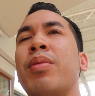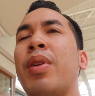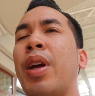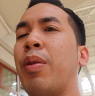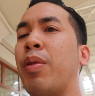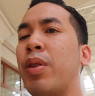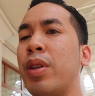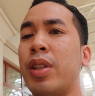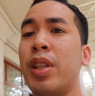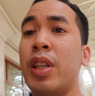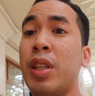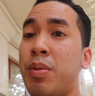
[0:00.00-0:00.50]

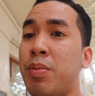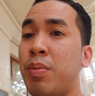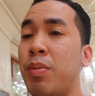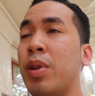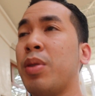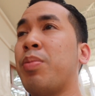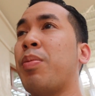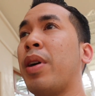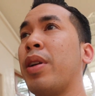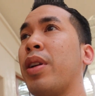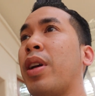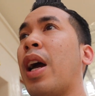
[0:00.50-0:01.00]
Anyways, this
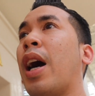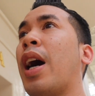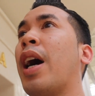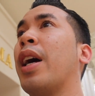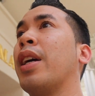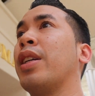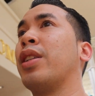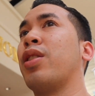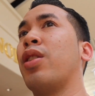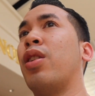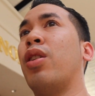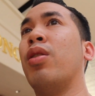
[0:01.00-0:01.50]
was my
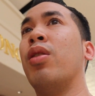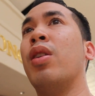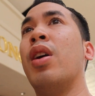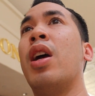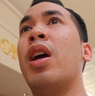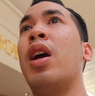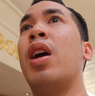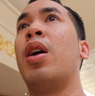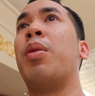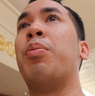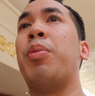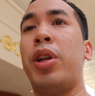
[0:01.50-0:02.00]
guy, so
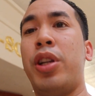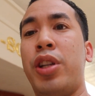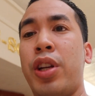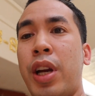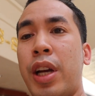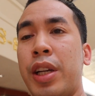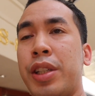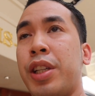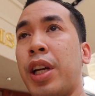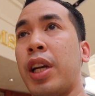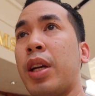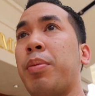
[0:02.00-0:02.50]
make sure
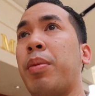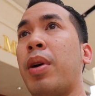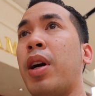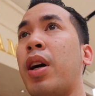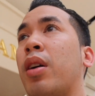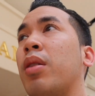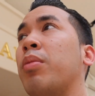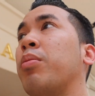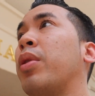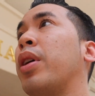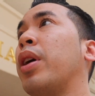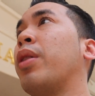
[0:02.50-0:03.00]
you guys check him
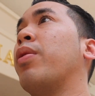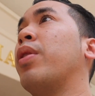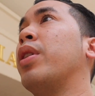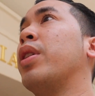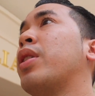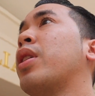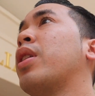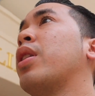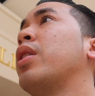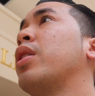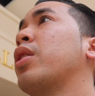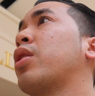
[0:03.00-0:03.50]
out. But
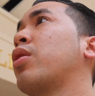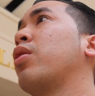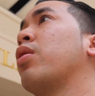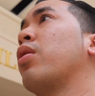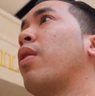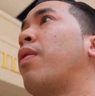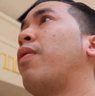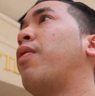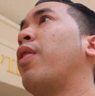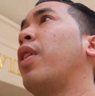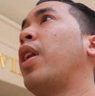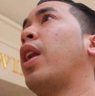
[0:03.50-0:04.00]
anyways, let's go
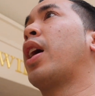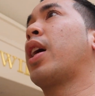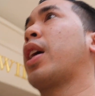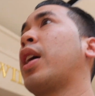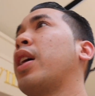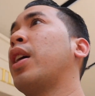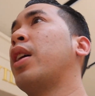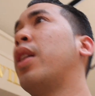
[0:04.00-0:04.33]
to Foot Locker